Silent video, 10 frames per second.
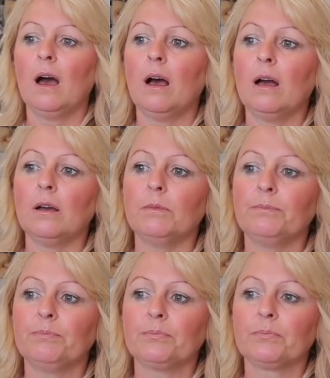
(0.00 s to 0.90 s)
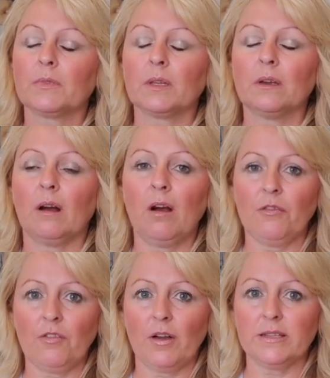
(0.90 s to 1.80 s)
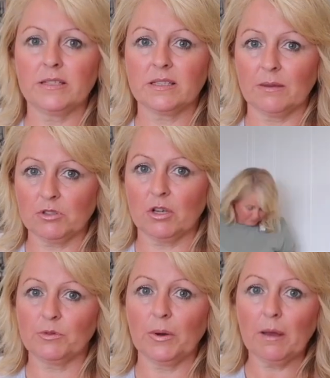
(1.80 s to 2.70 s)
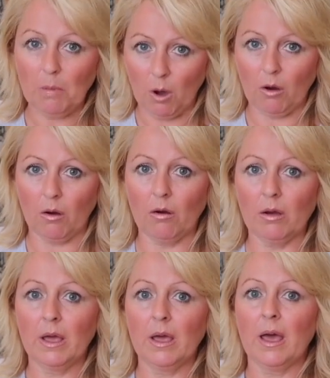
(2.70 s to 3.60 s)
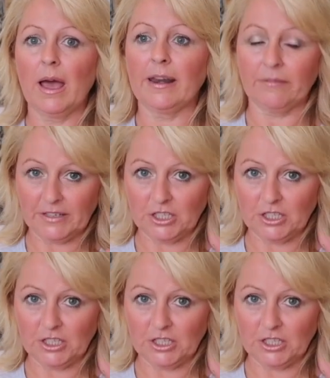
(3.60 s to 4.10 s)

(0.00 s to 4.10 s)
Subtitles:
I find sometimes when I'm hot and I've had a